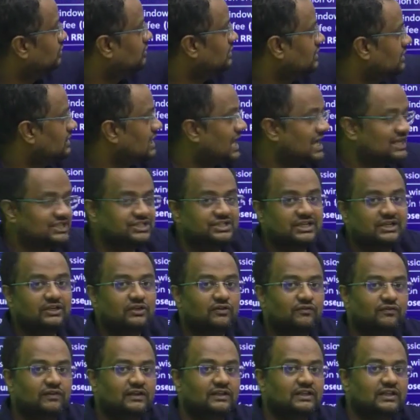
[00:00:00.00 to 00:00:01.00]
last date of
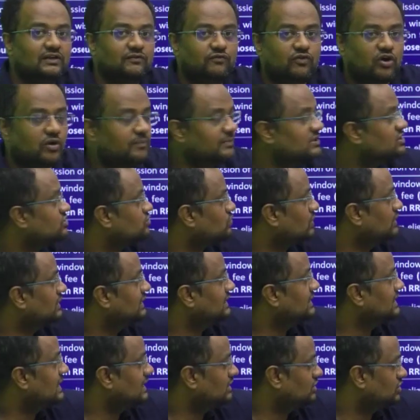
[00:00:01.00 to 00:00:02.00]
filling the form is
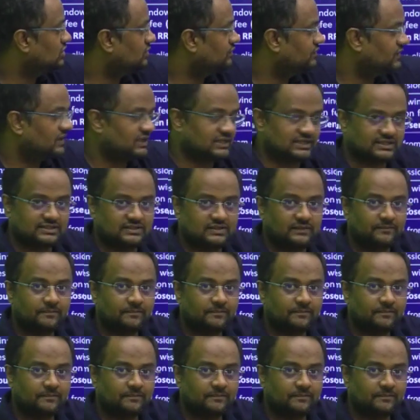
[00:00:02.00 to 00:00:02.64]
29th of August.